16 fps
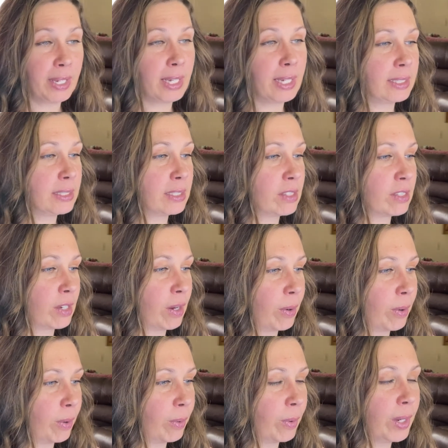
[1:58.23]
And
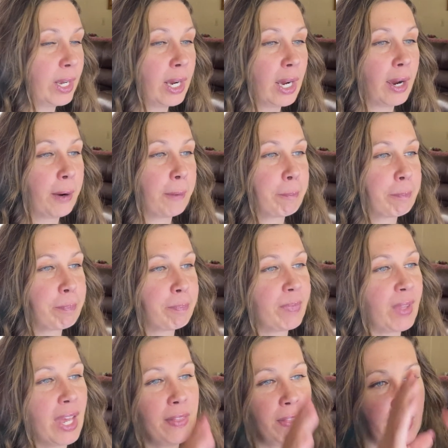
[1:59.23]
so
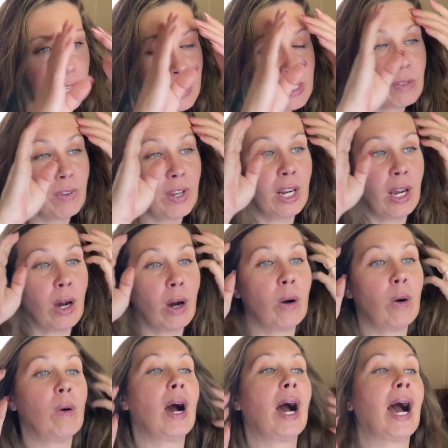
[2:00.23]
in this
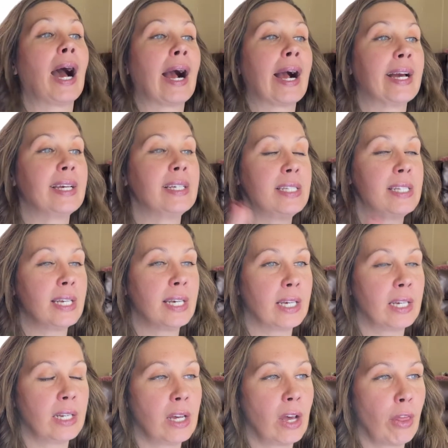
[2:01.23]
video, I
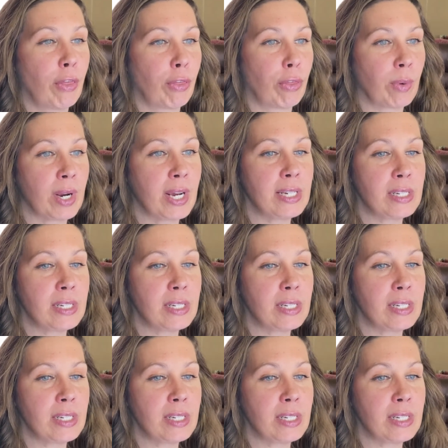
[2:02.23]
did 3